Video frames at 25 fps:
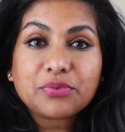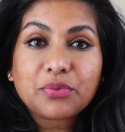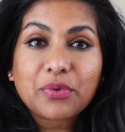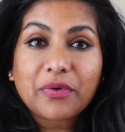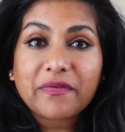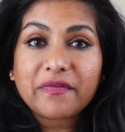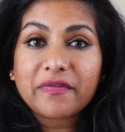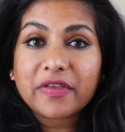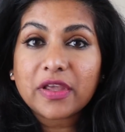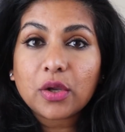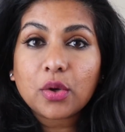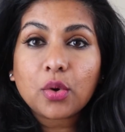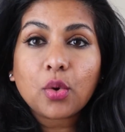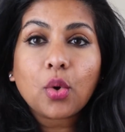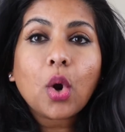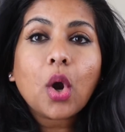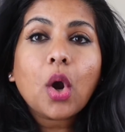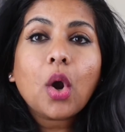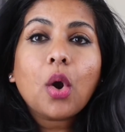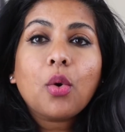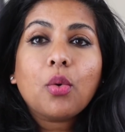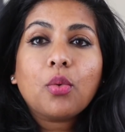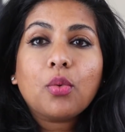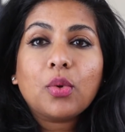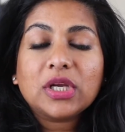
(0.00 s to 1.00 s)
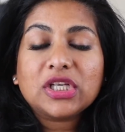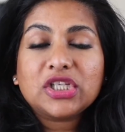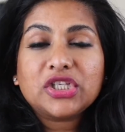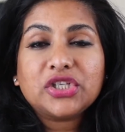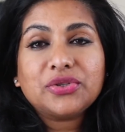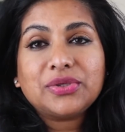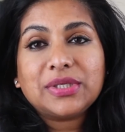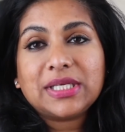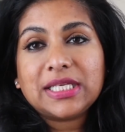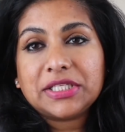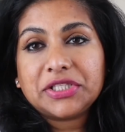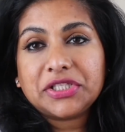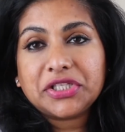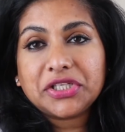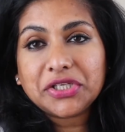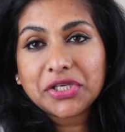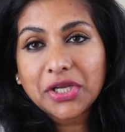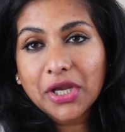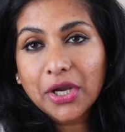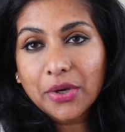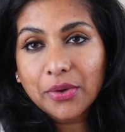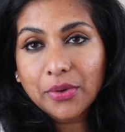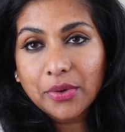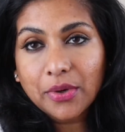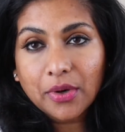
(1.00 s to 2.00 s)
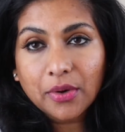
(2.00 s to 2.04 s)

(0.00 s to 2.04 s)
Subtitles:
Review what you need to know,